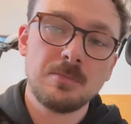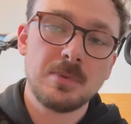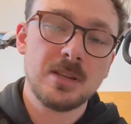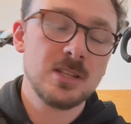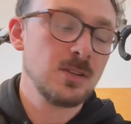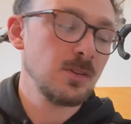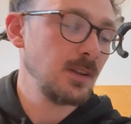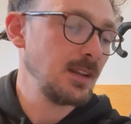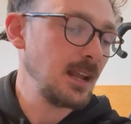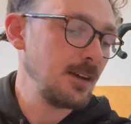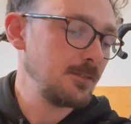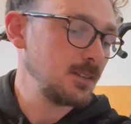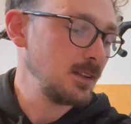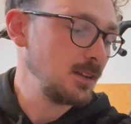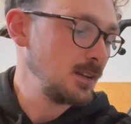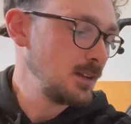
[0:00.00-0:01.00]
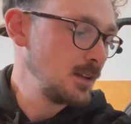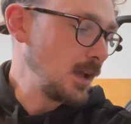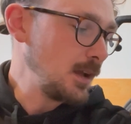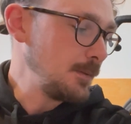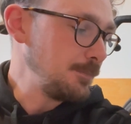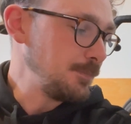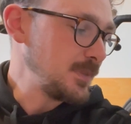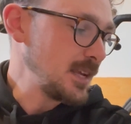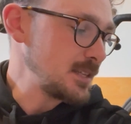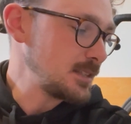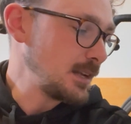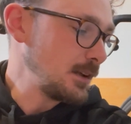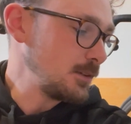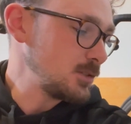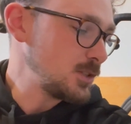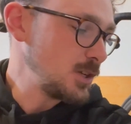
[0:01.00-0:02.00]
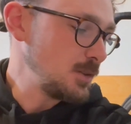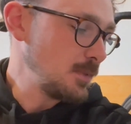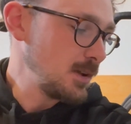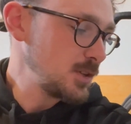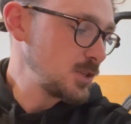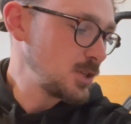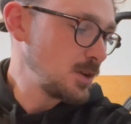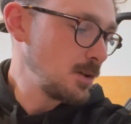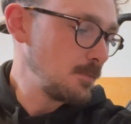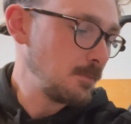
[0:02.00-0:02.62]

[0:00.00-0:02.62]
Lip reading: so I didn't have to test it out too much,